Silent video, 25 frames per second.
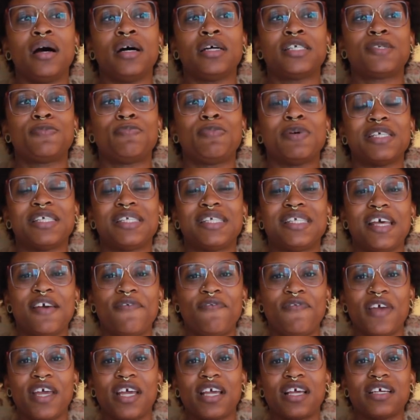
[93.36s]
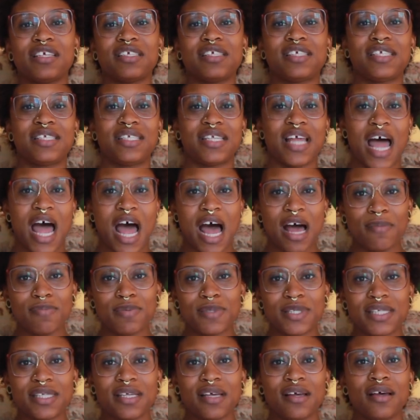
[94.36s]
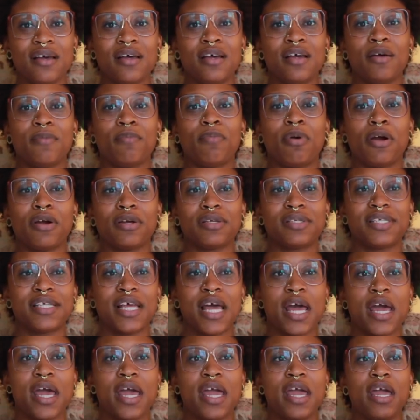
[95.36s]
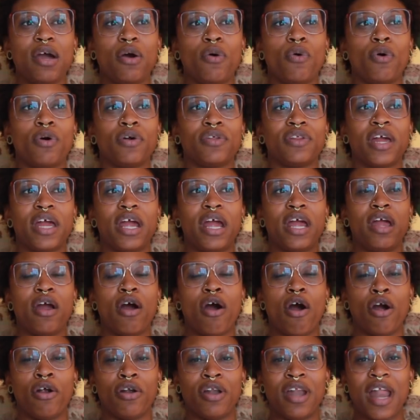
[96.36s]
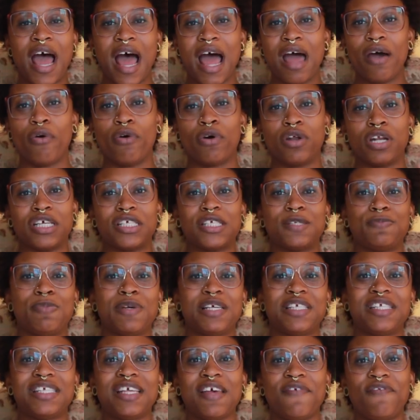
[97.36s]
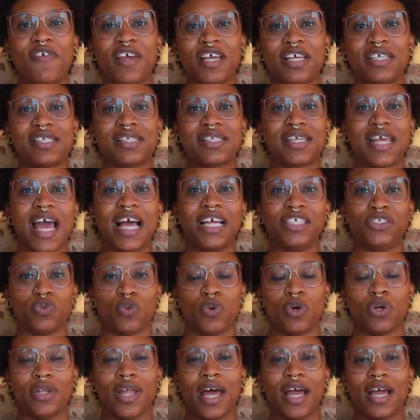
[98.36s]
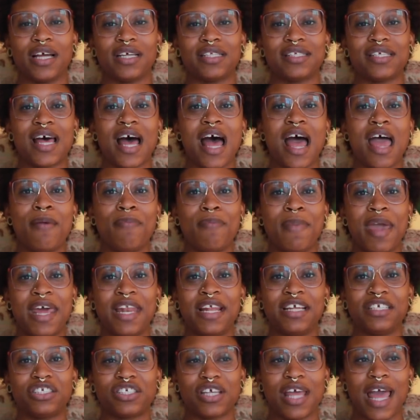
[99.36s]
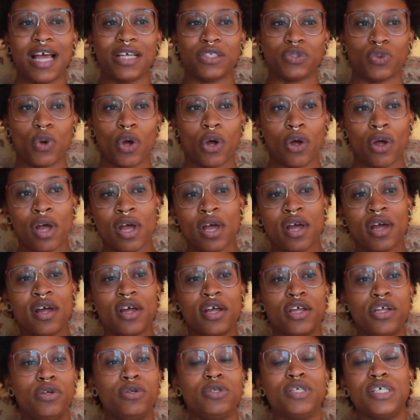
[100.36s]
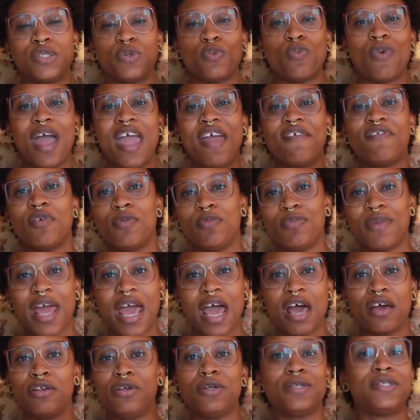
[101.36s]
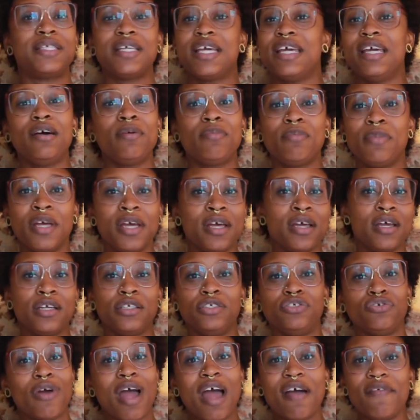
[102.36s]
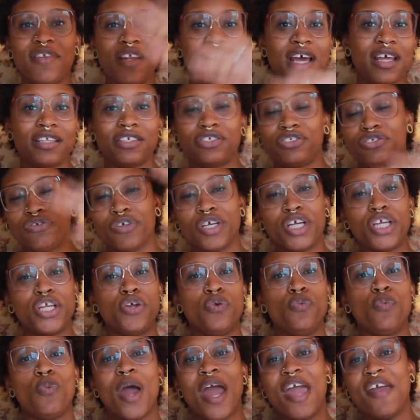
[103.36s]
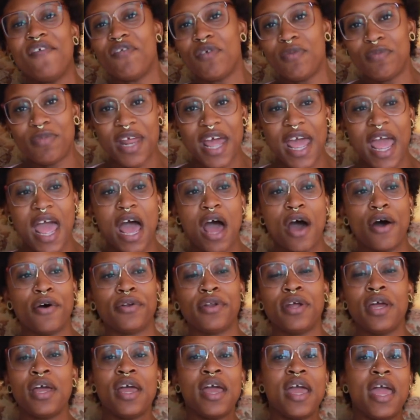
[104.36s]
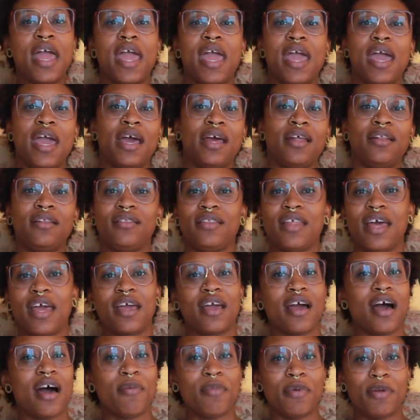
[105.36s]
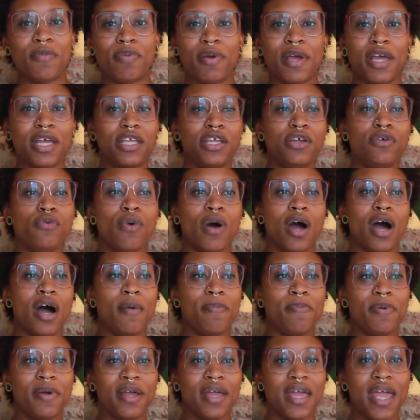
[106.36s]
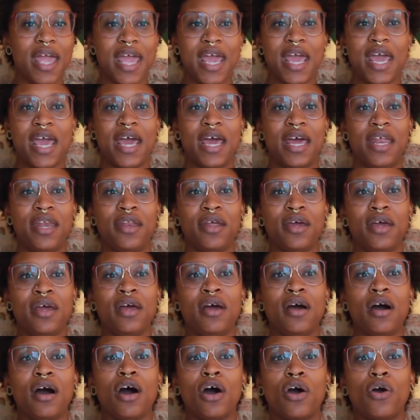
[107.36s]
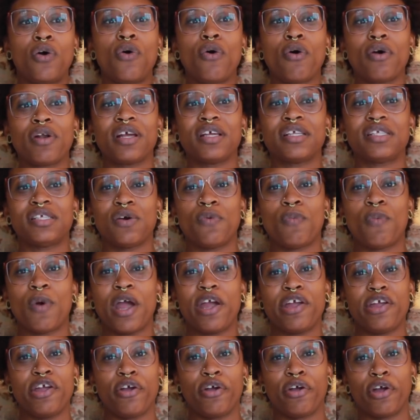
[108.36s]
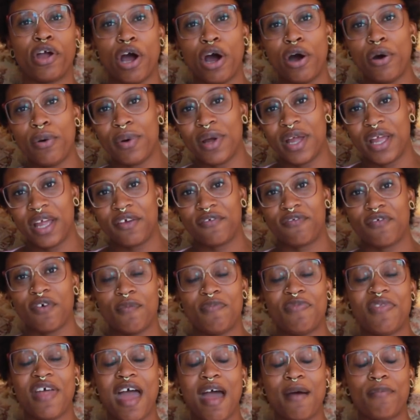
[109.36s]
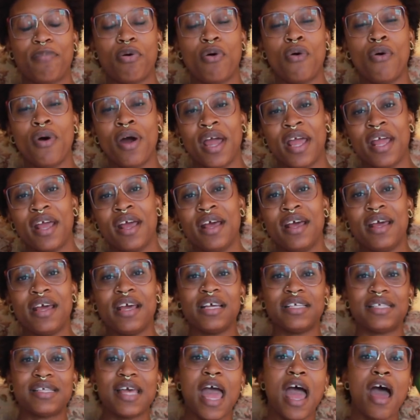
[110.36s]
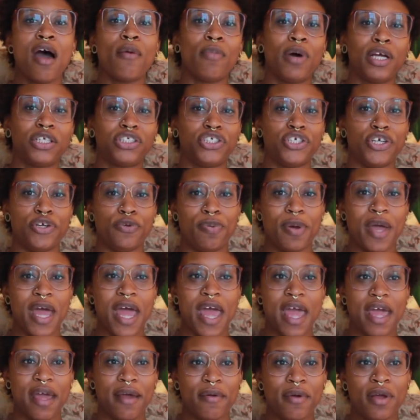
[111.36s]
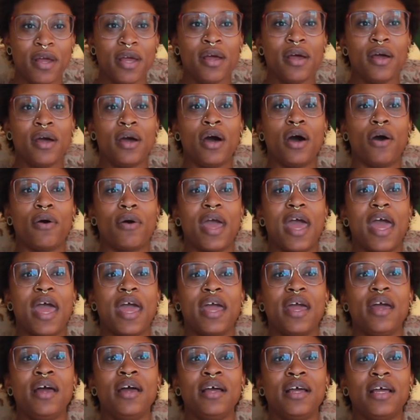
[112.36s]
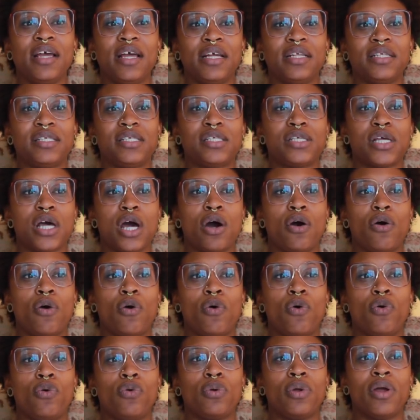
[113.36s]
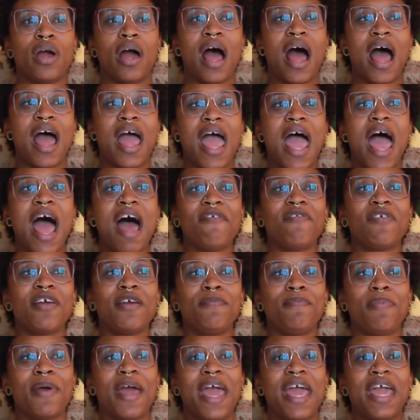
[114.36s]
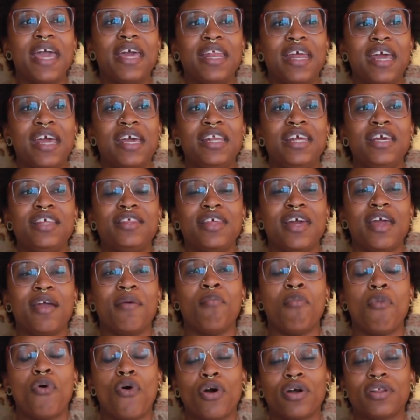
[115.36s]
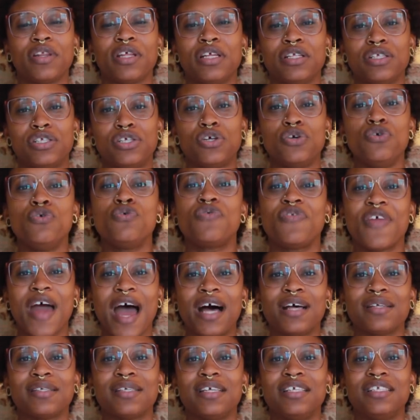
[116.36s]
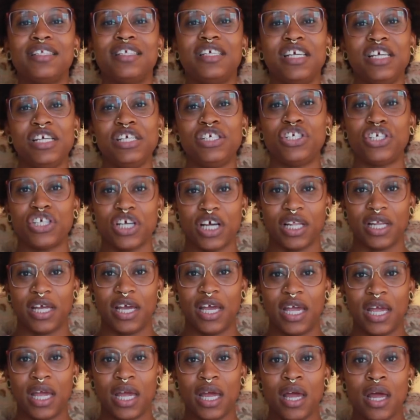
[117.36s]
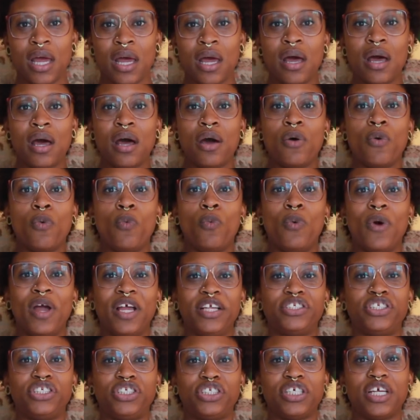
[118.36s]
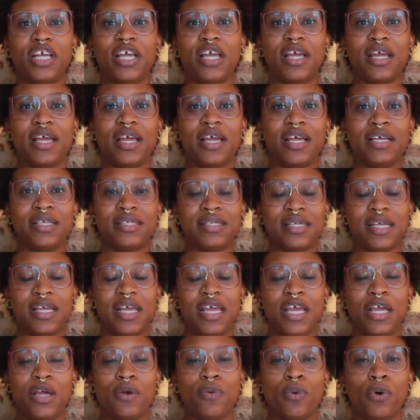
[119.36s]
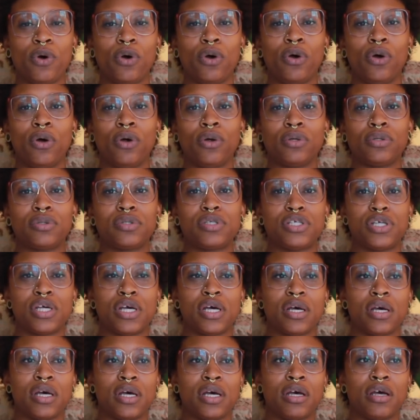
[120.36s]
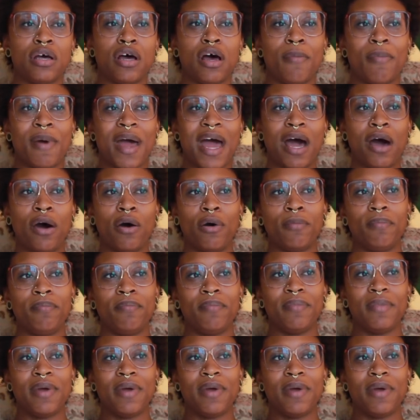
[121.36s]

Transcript: specific stops per se, or they are not on a specific schedule, like a time managed schedule. You just wave them down. You see them driving down the street, you wave them down and they come and pick you up, and according to where you're going from that point is how much you pay. Okay, and so I haven't paid anything more than 2,000 T shilling, which is equal to about